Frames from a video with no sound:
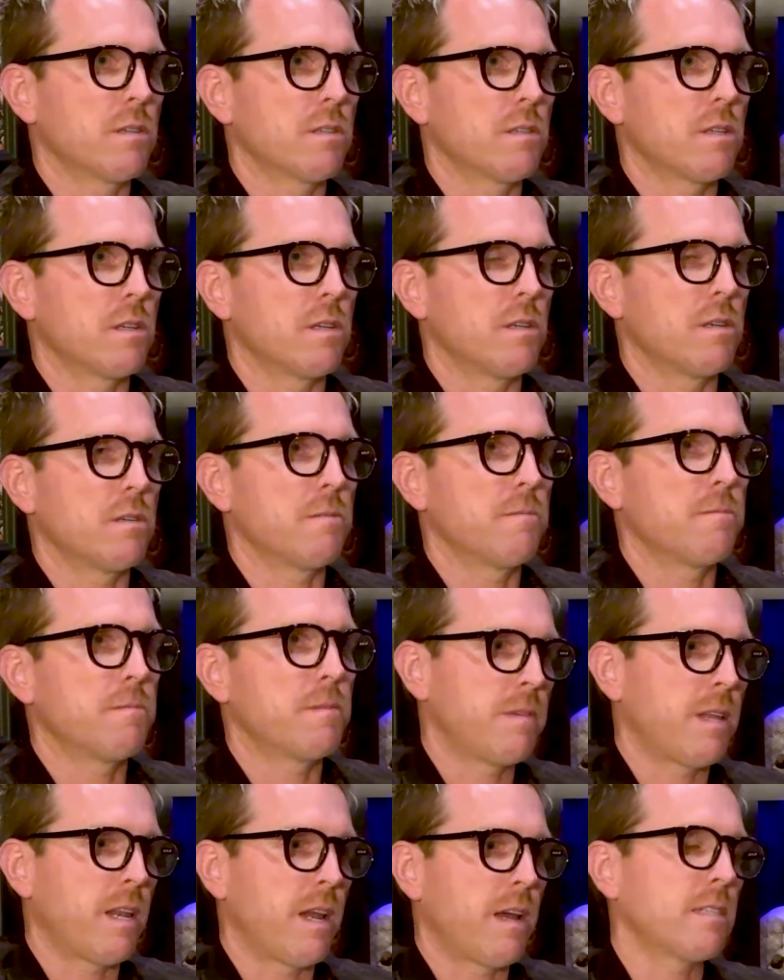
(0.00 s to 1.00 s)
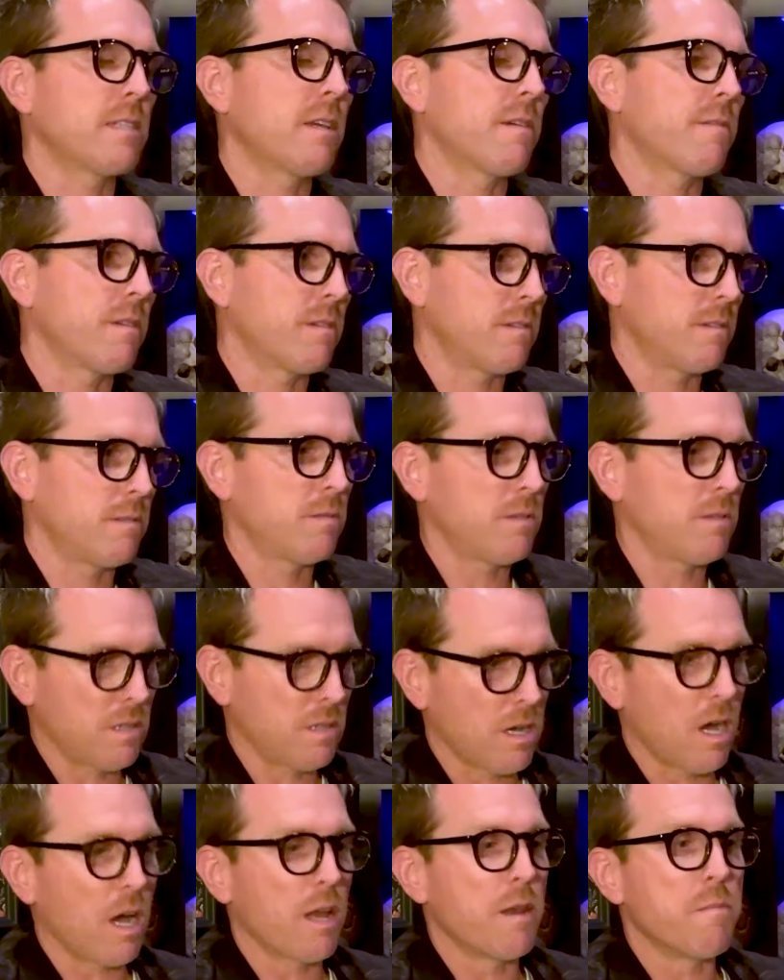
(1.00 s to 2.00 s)
So, and as I've
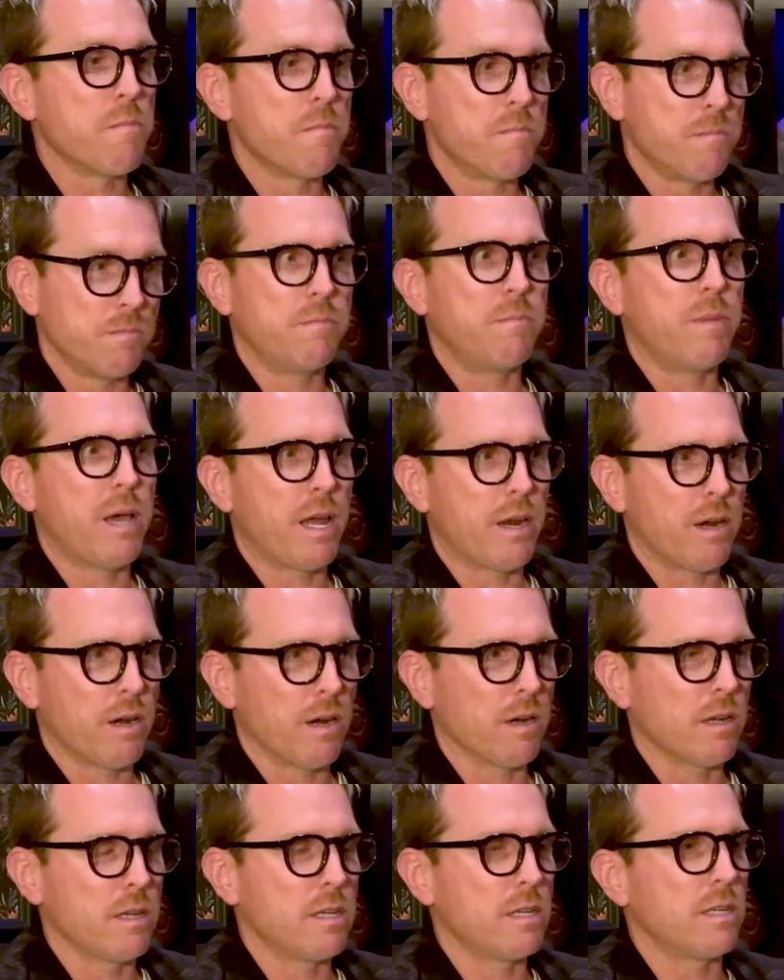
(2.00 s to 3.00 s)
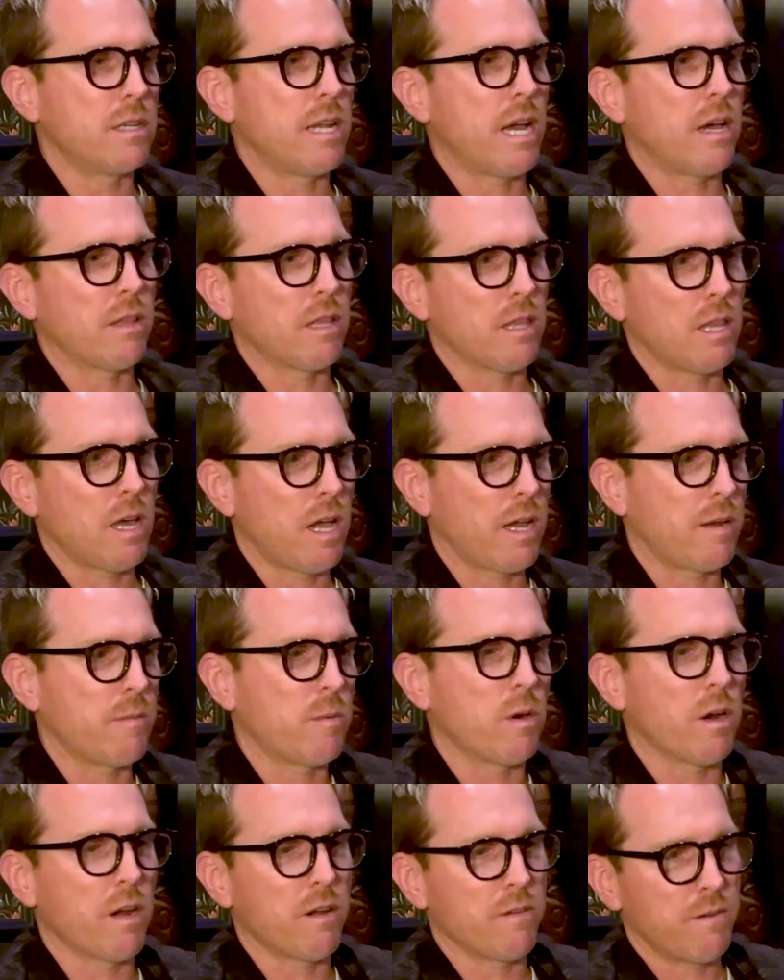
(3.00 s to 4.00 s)
gotten better and down the line
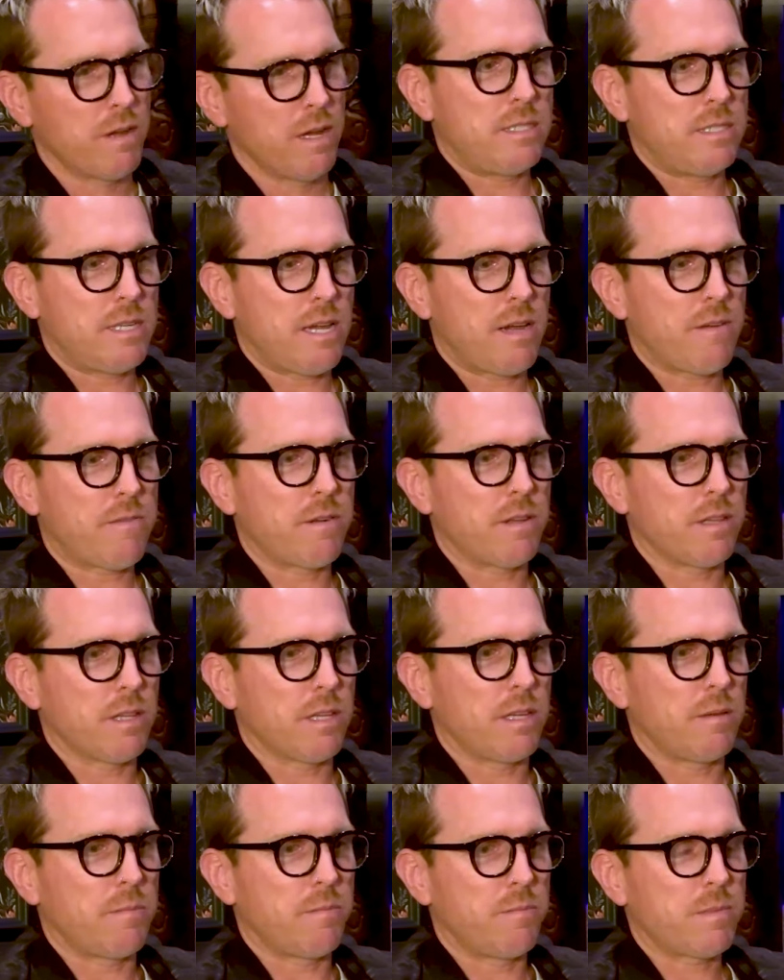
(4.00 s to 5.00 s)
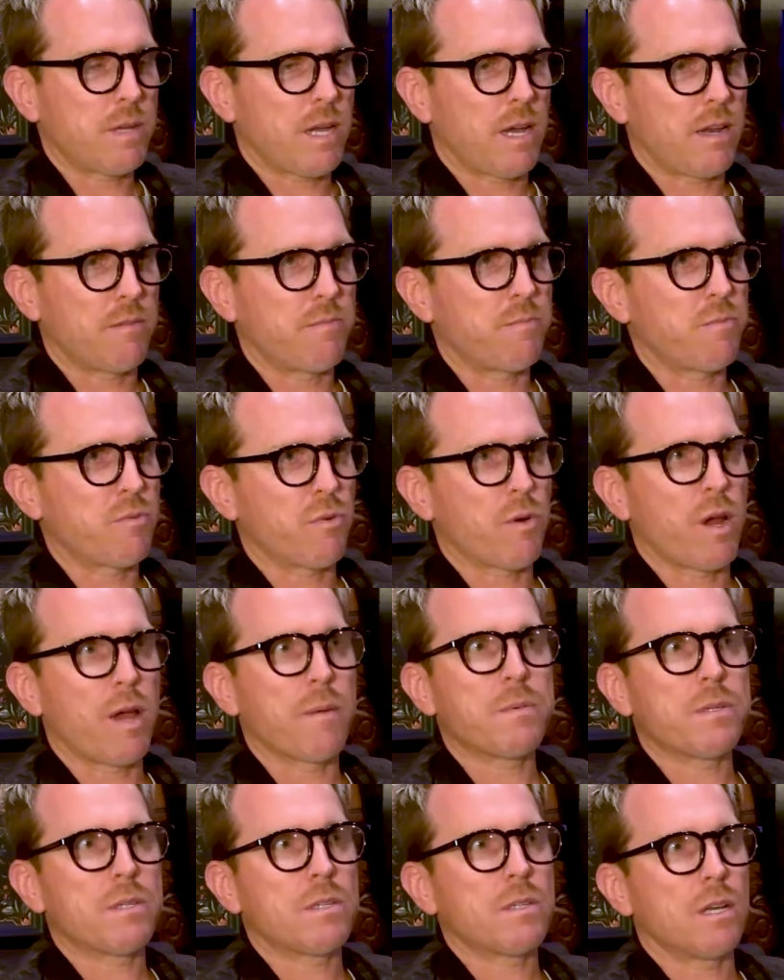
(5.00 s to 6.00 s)
more, I've definitely kind of
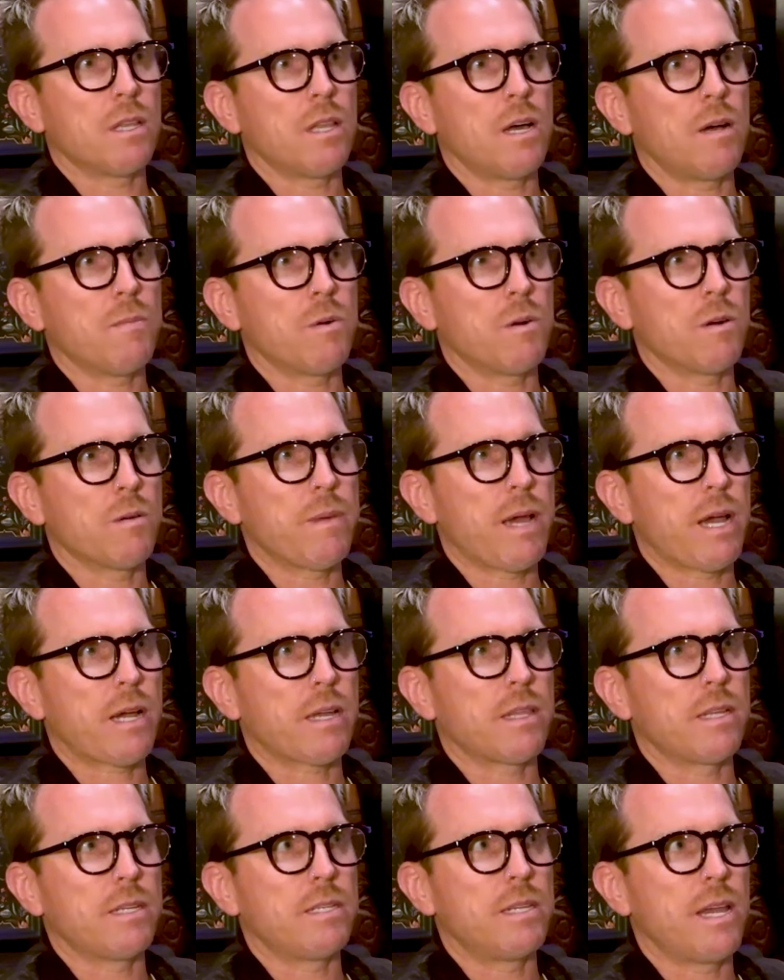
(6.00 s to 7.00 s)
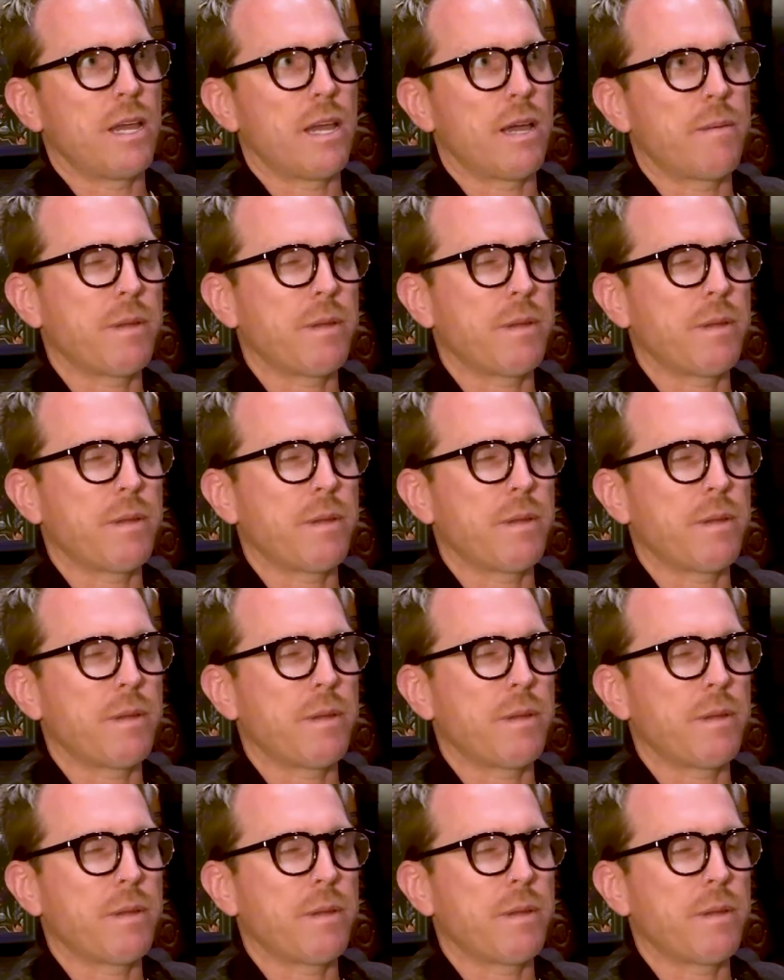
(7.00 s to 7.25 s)
prepped a lot more back in the day.